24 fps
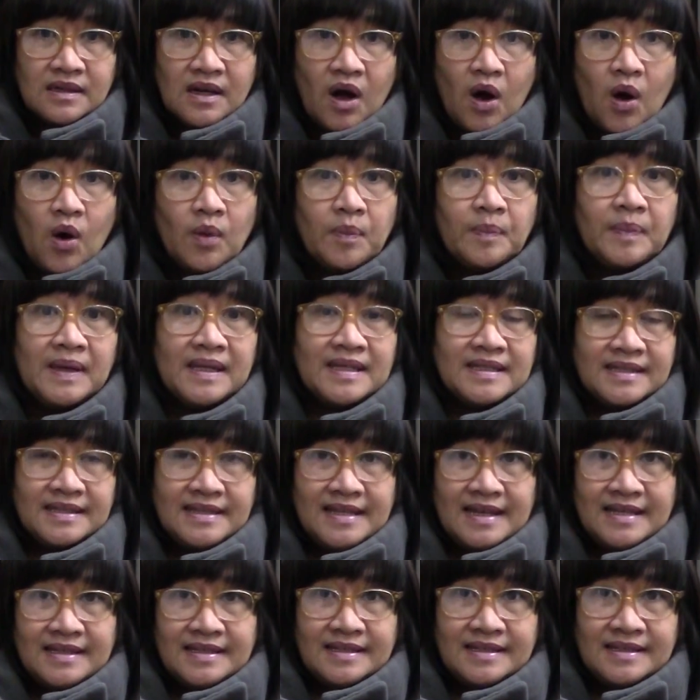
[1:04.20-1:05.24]

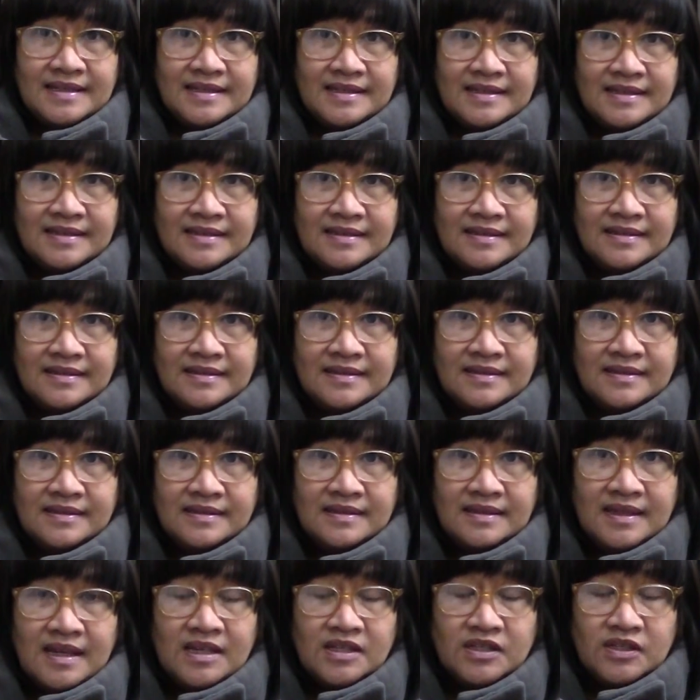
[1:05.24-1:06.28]
hopelessness
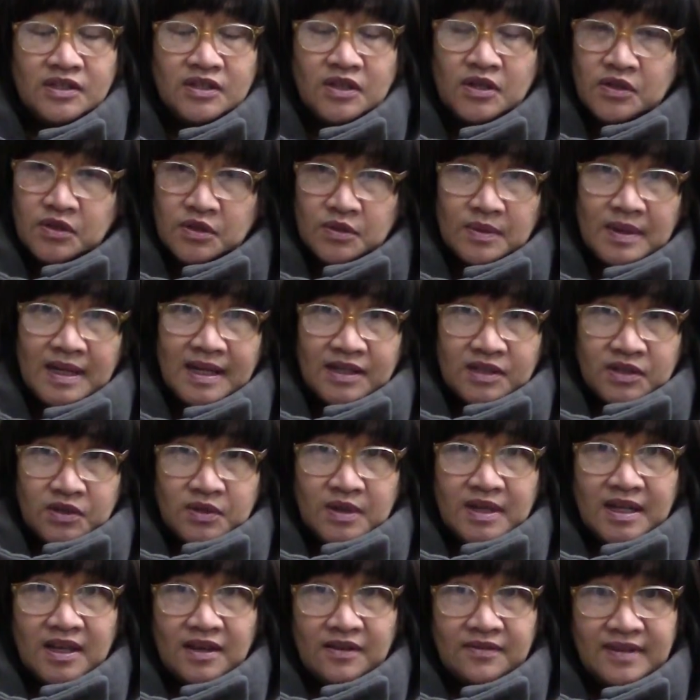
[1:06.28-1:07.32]
is usually a
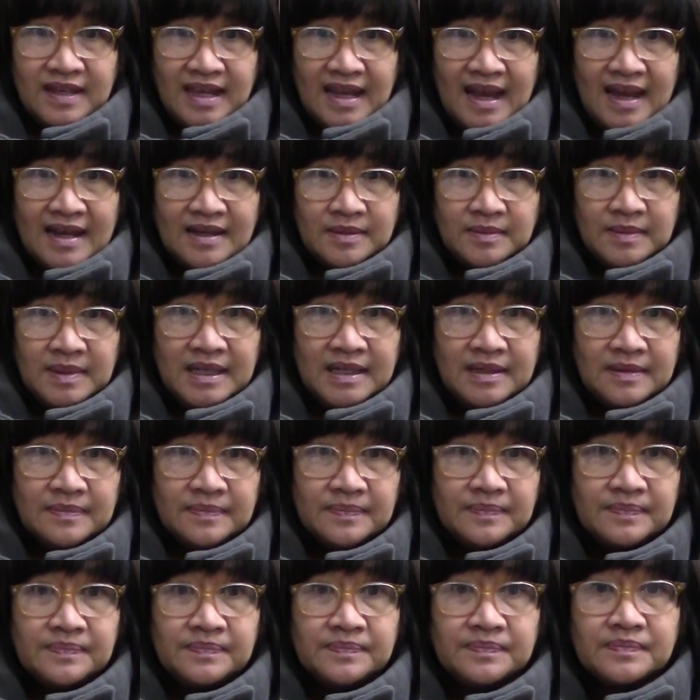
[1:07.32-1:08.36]
trick of the enemy.
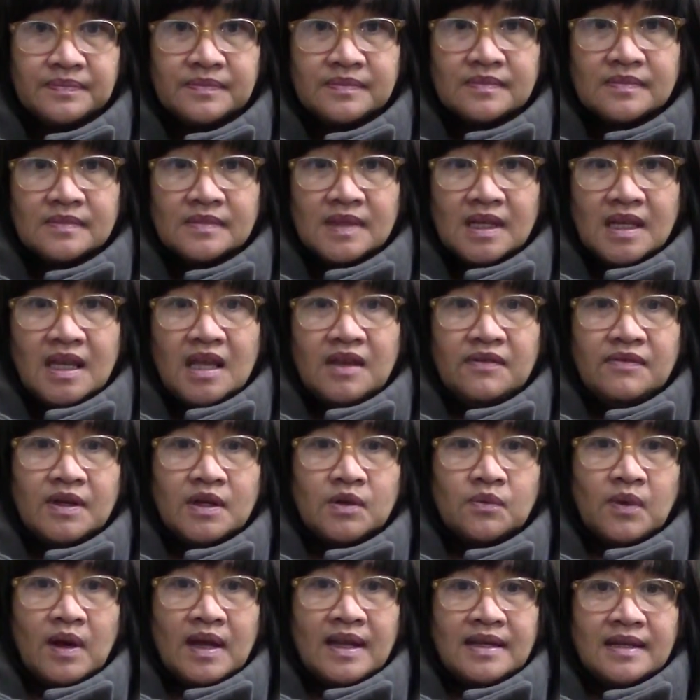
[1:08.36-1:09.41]

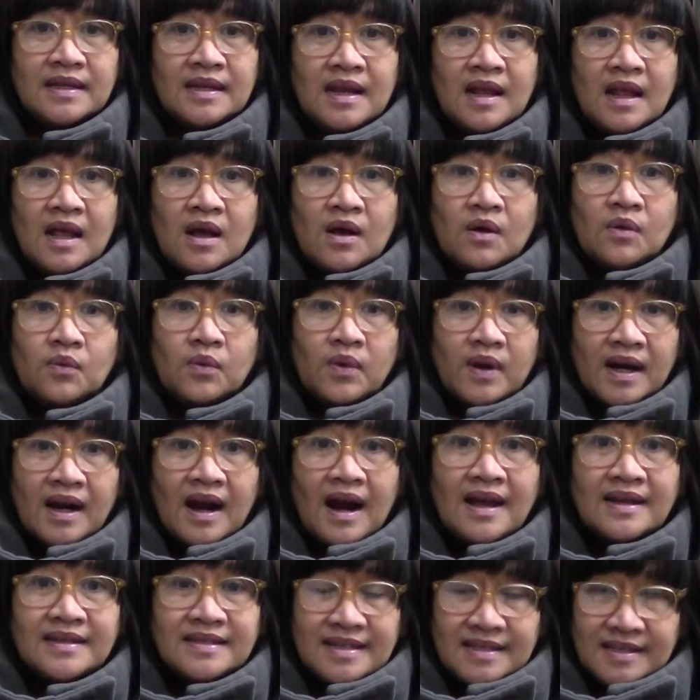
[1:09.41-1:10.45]
Even when we're
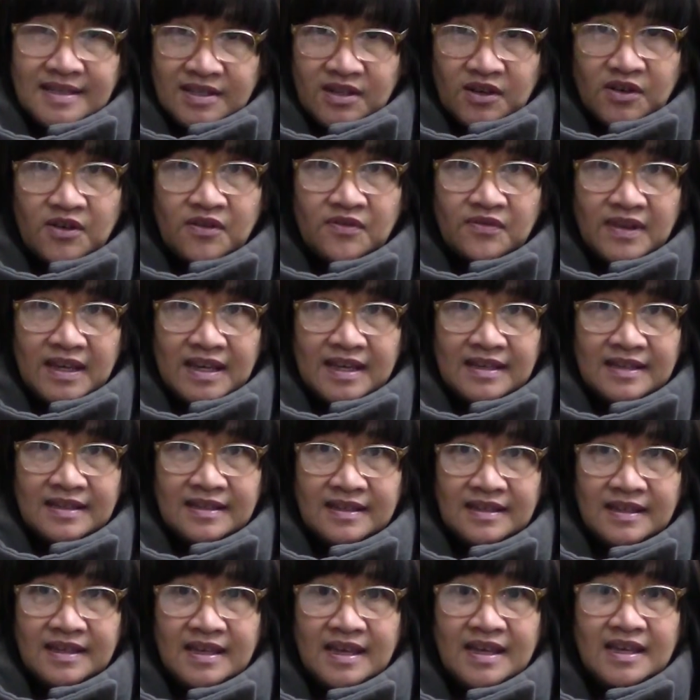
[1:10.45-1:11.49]
undeserving,
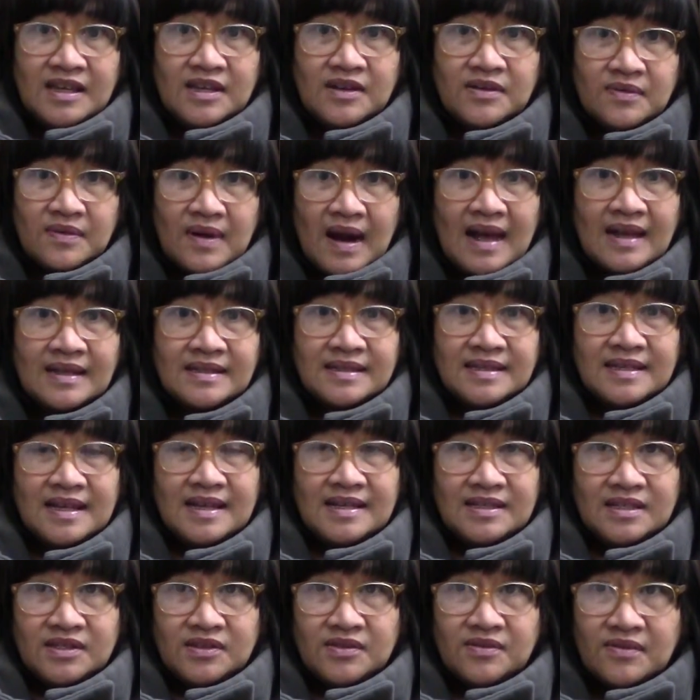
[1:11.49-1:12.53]
he grants
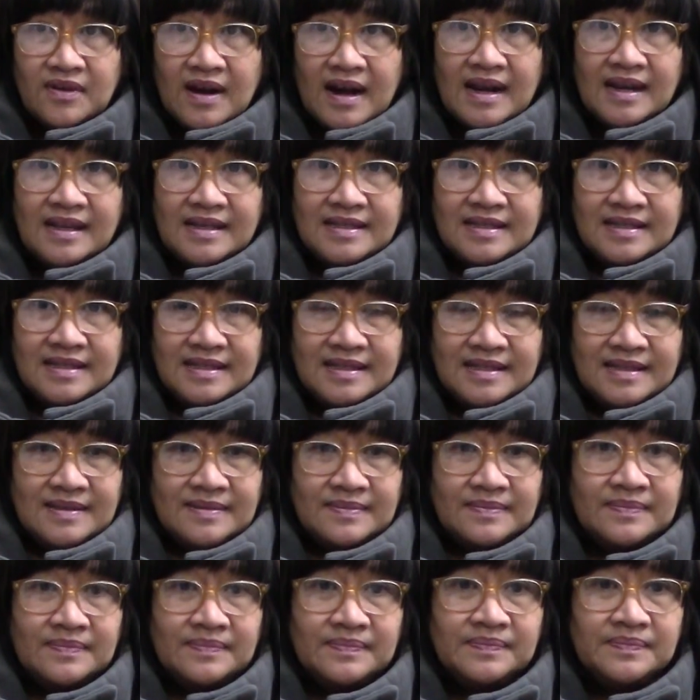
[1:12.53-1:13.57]
us grace.
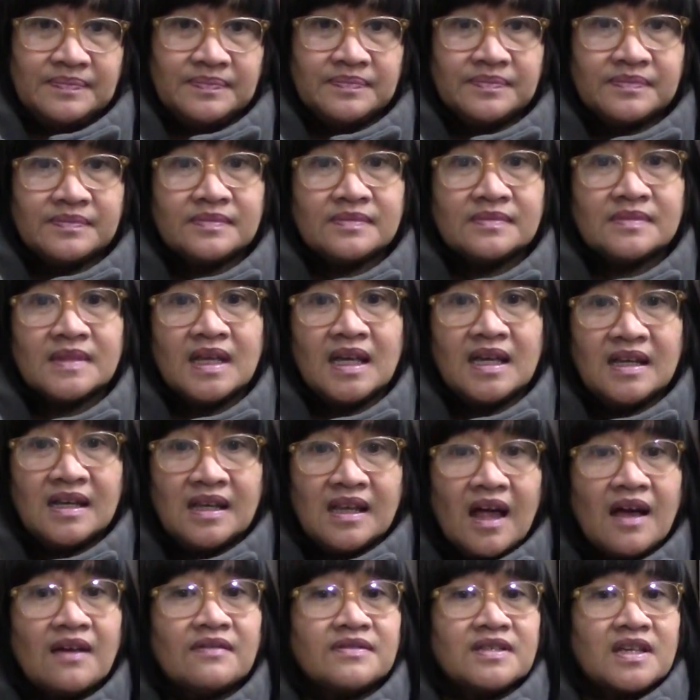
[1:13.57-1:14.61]
He
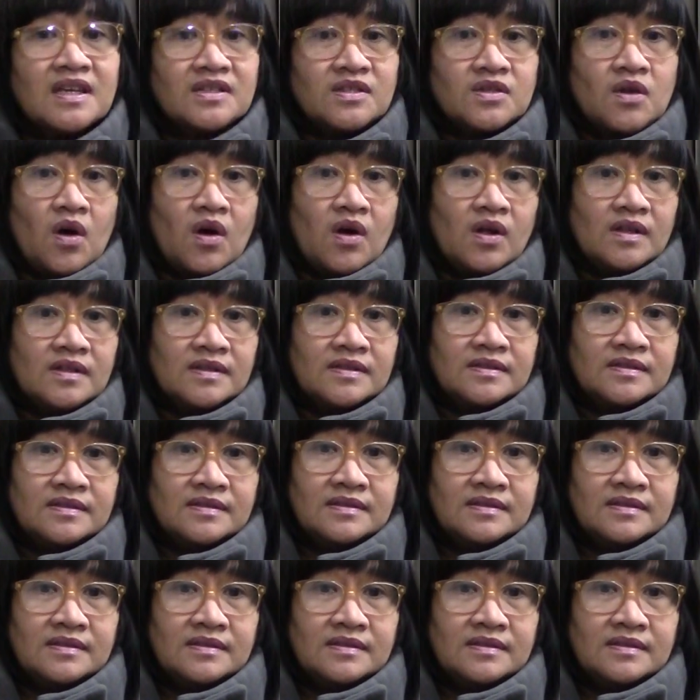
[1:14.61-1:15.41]
loves us all.